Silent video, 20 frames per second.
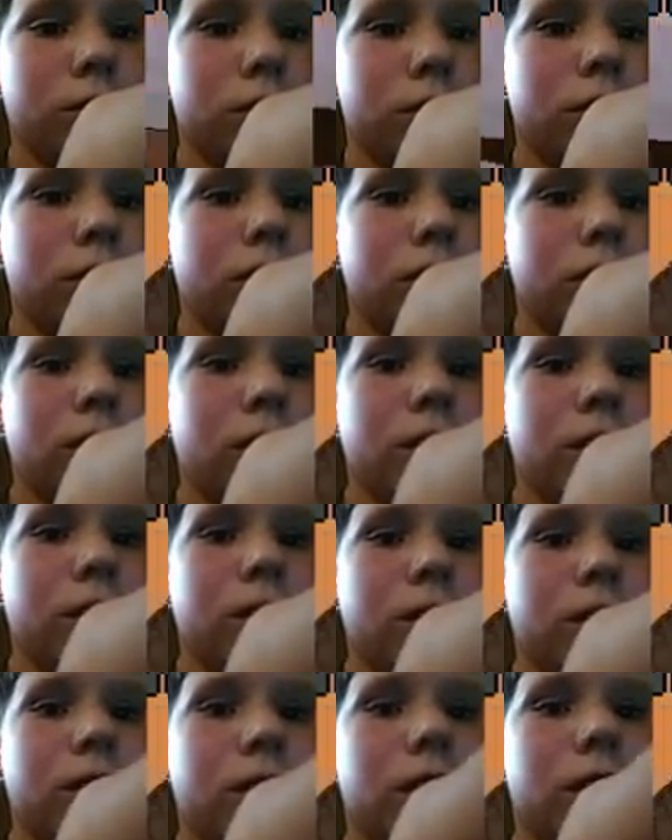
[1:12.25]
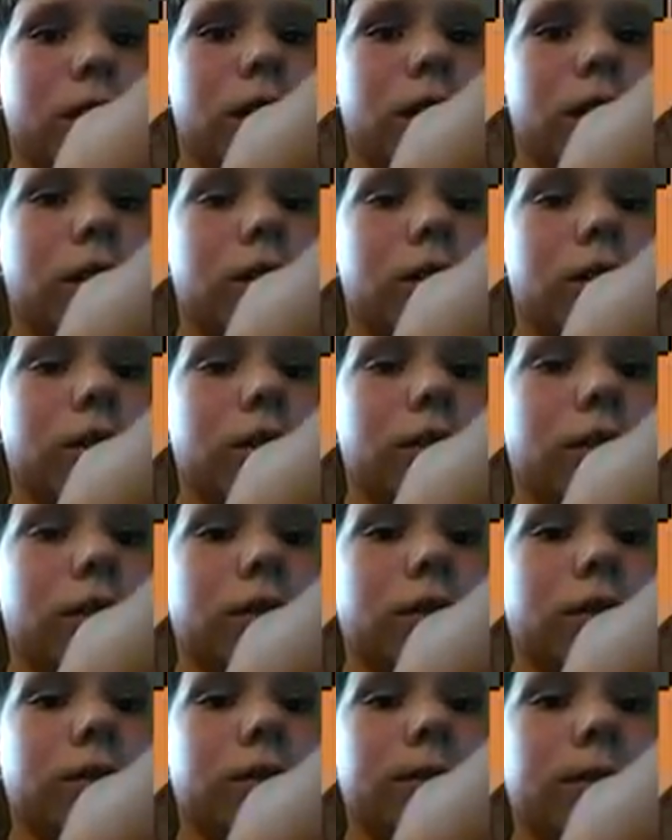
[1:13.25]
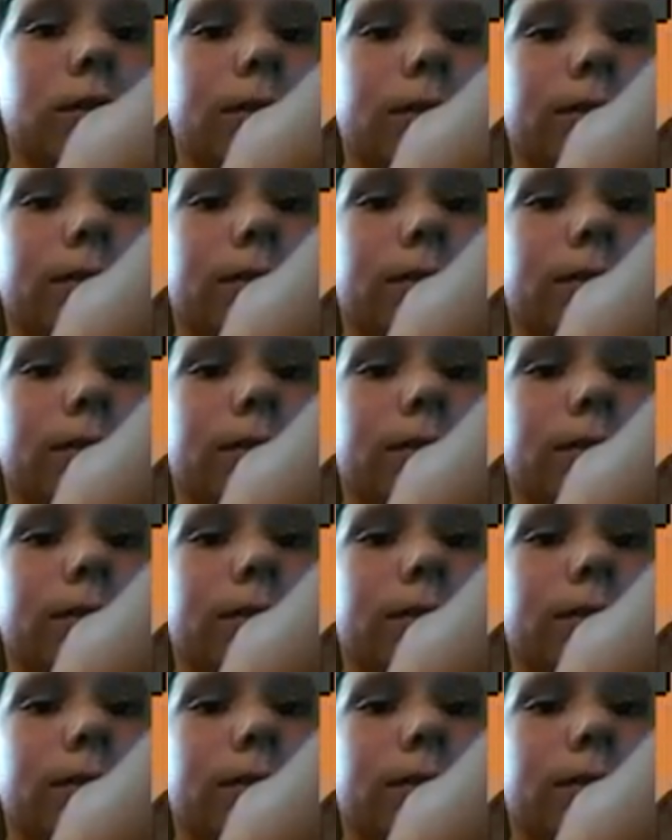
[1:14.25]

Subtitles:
[no speech]